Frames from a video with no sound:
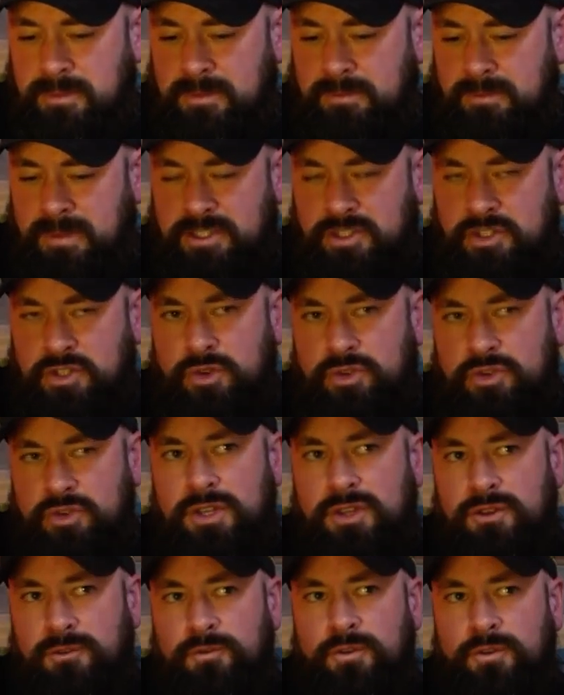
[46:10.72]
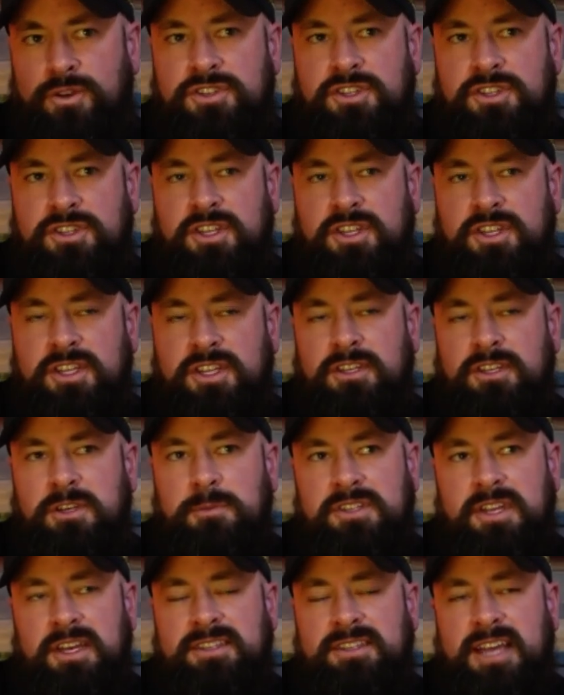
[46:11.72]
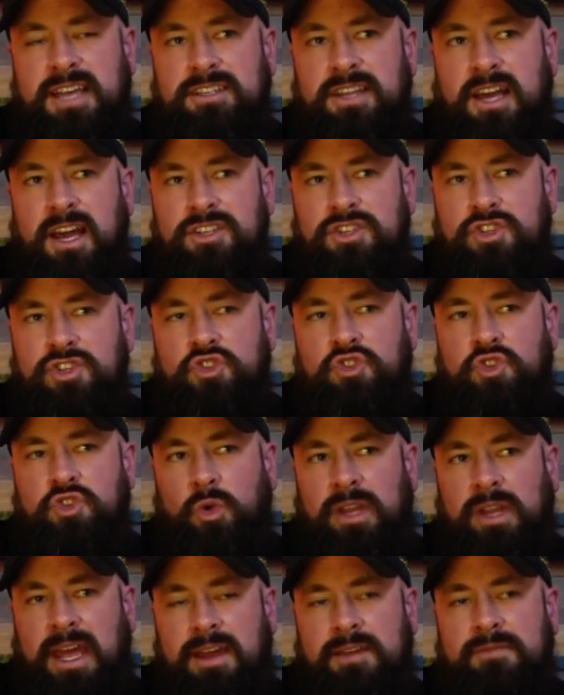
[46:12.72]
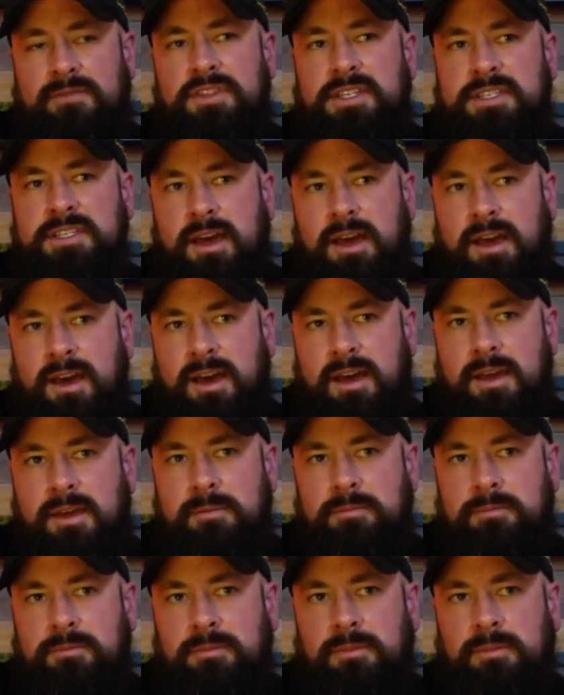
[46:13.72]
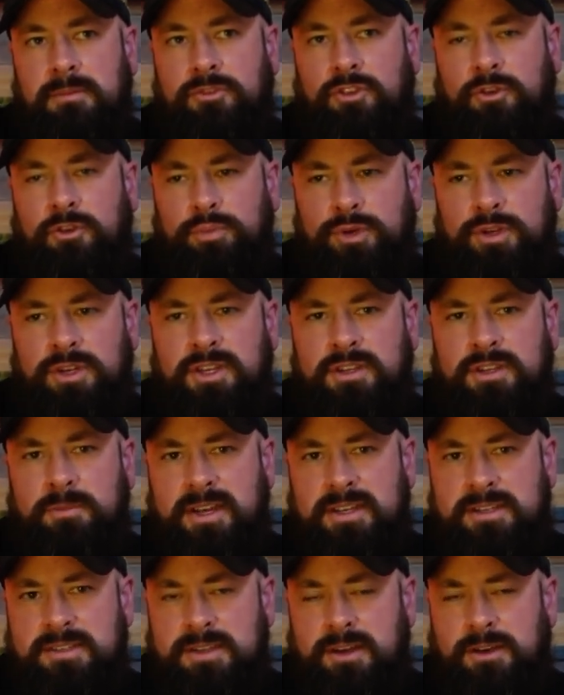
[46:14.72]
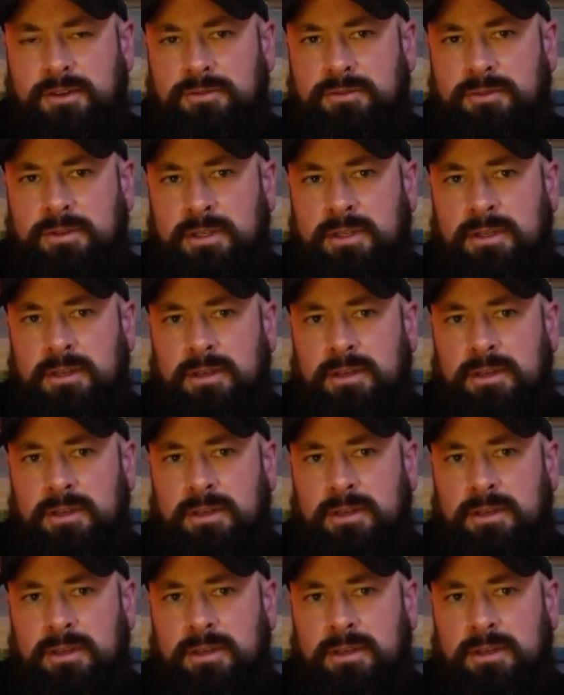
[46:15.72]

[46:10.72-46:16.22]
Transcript: That's usually the first thing that people say is, I just don't have the time to put into myself,